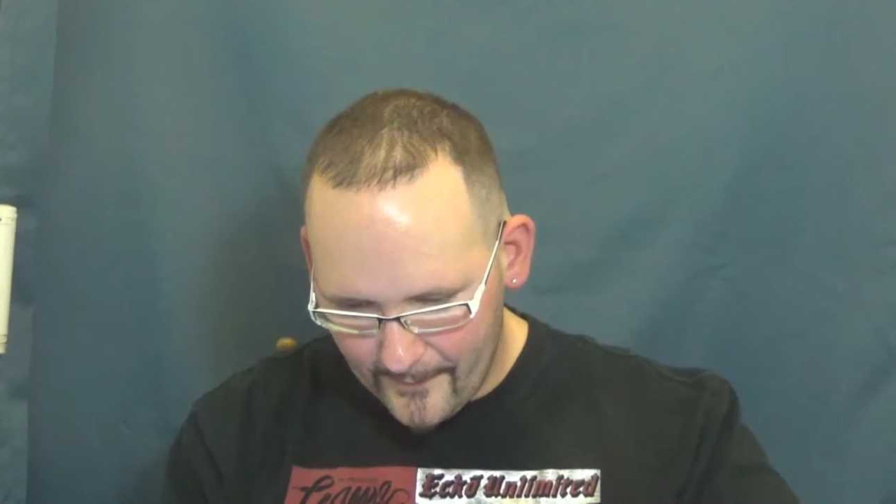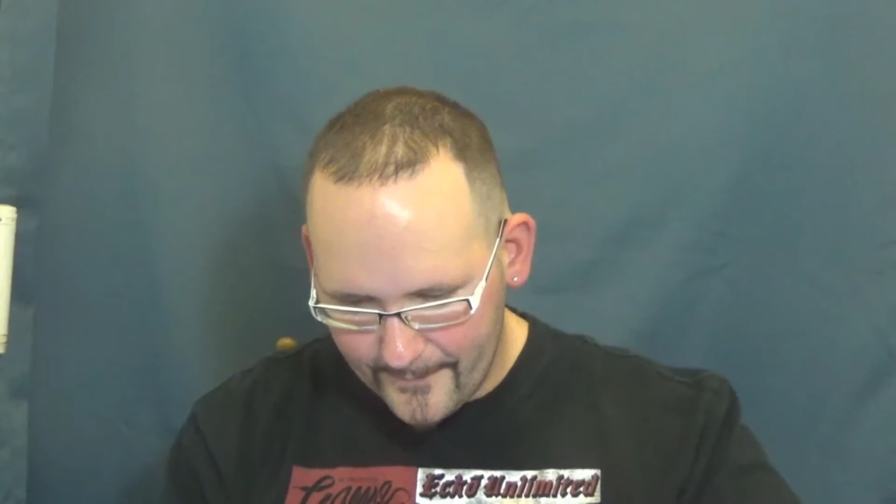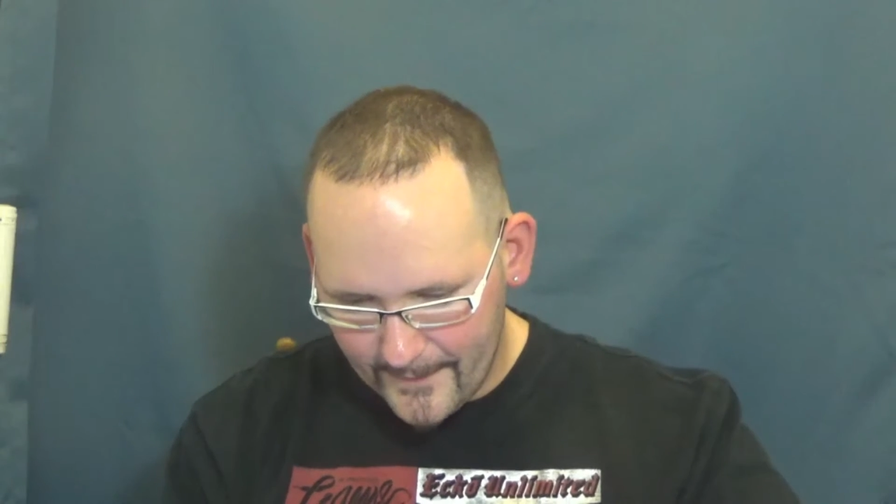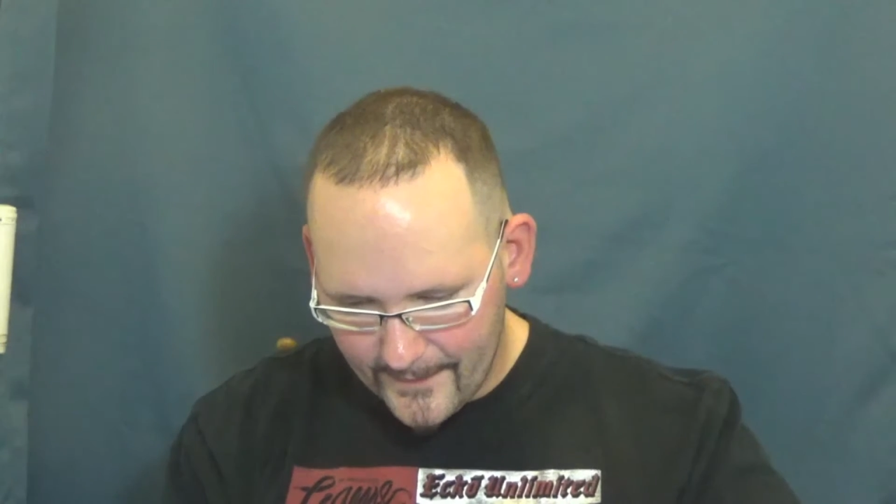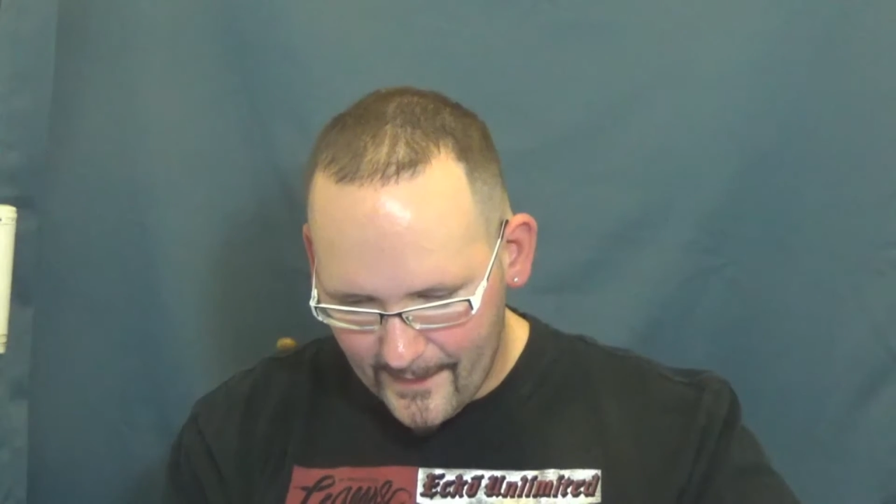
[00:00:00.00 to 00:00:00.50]
of
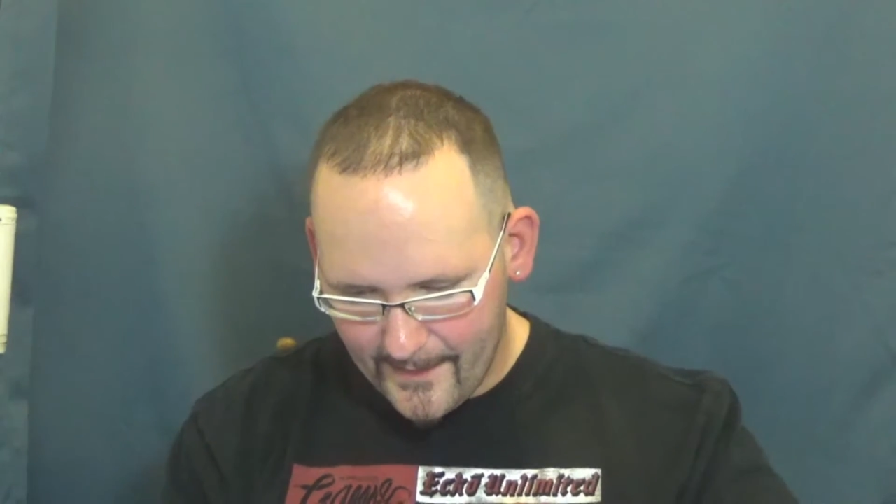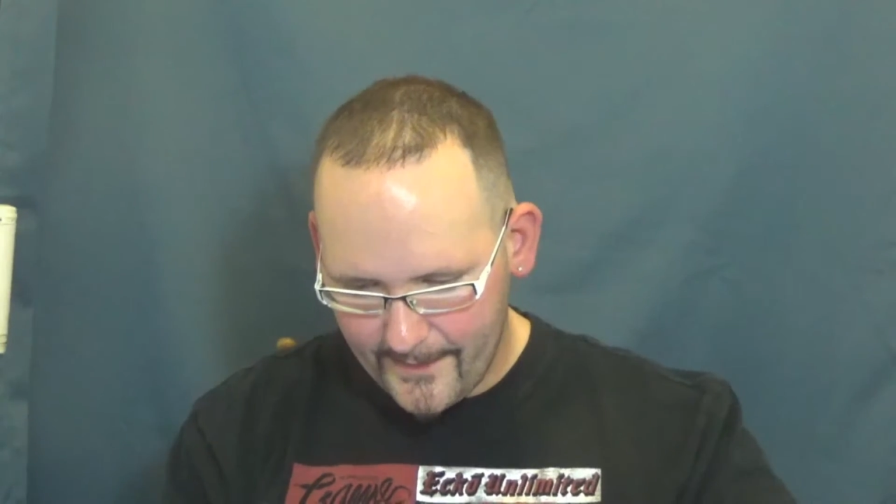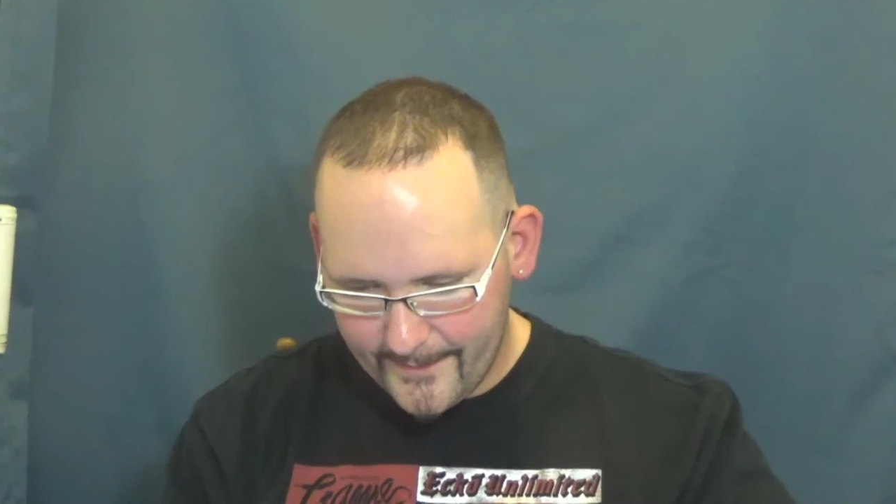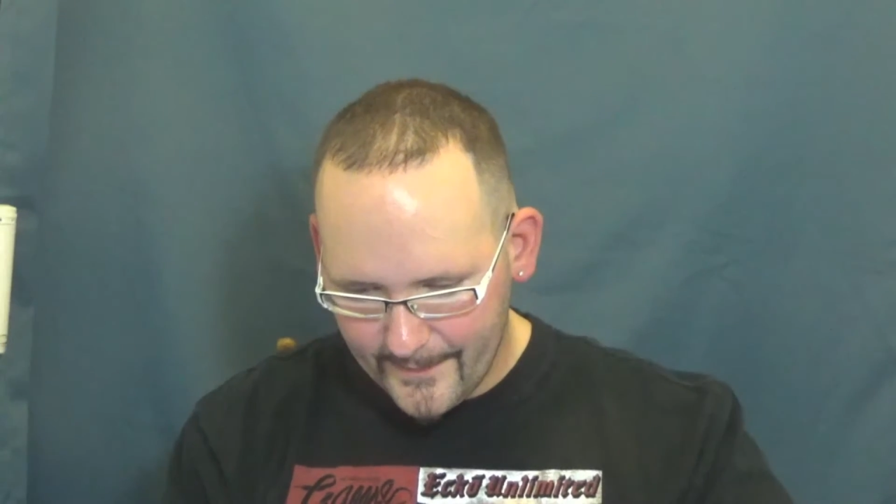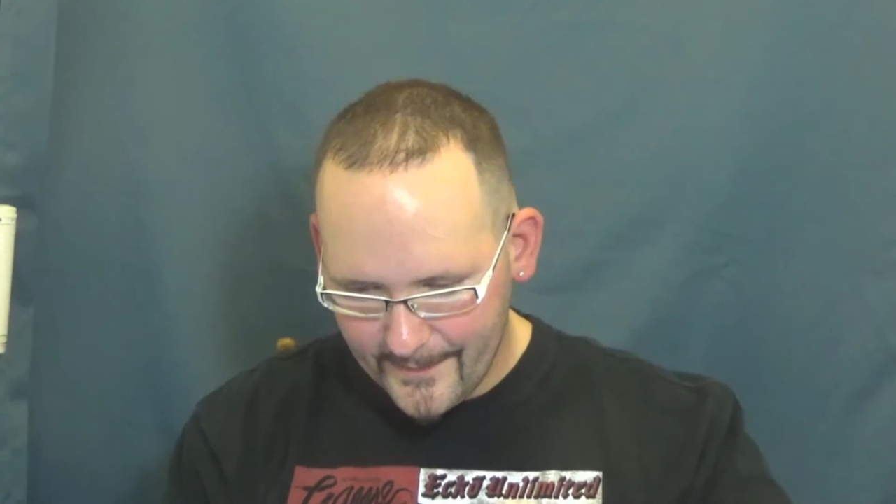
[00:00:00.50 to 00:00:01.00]
the
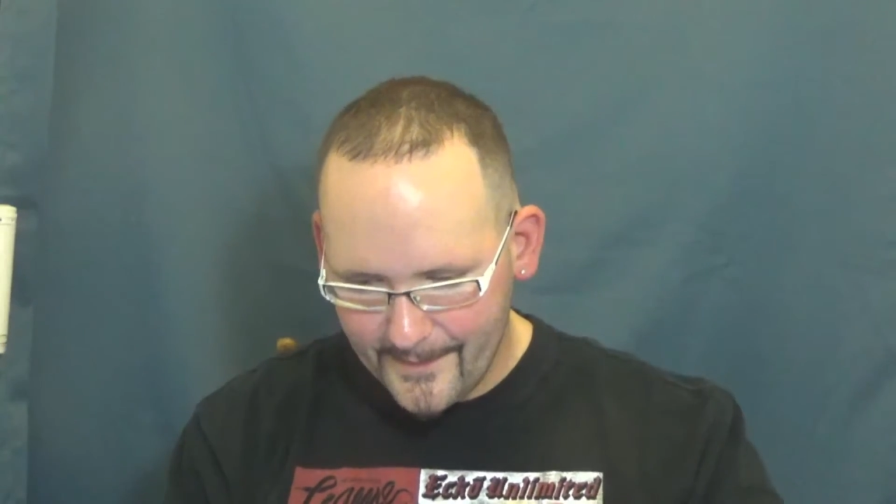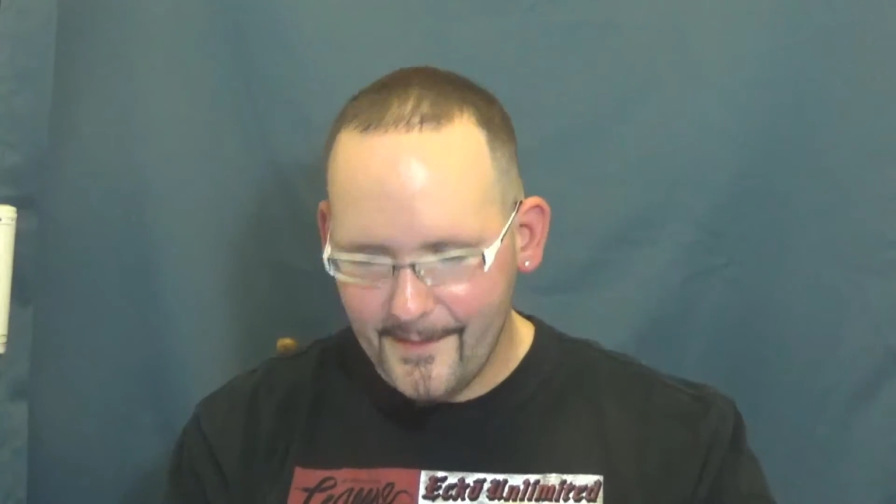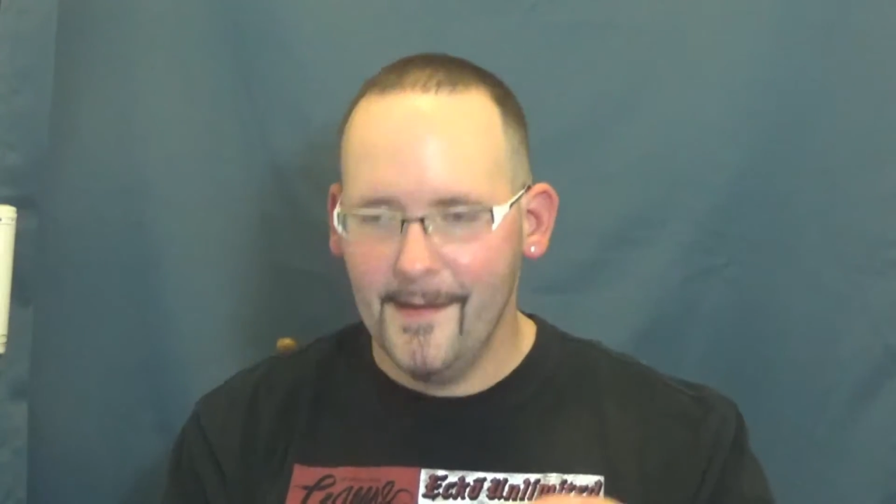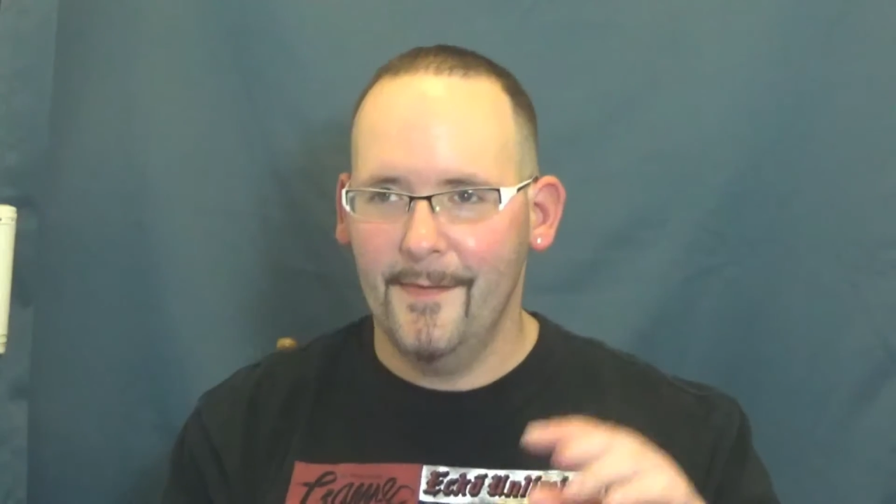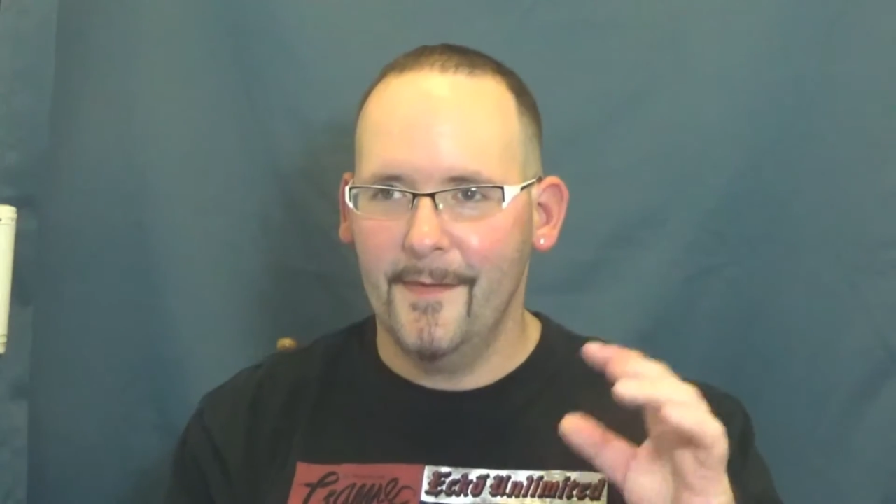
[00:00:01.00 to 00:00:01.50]
night,
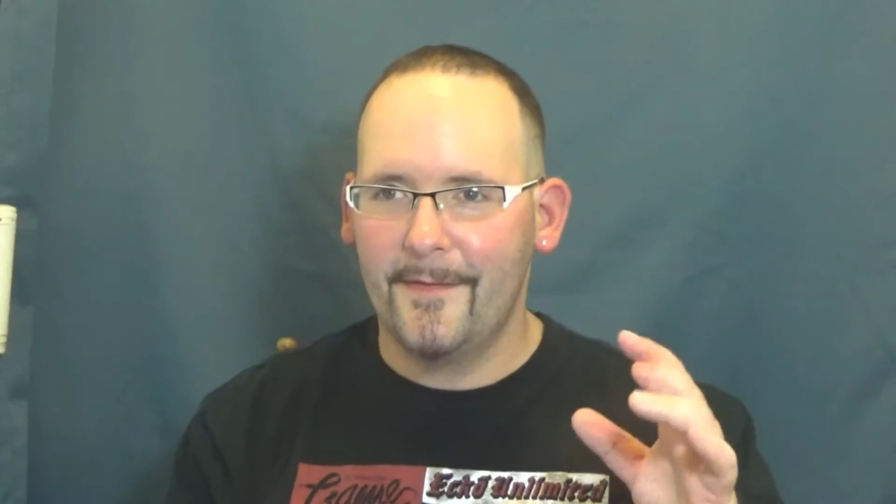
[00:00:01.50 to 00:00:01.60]
and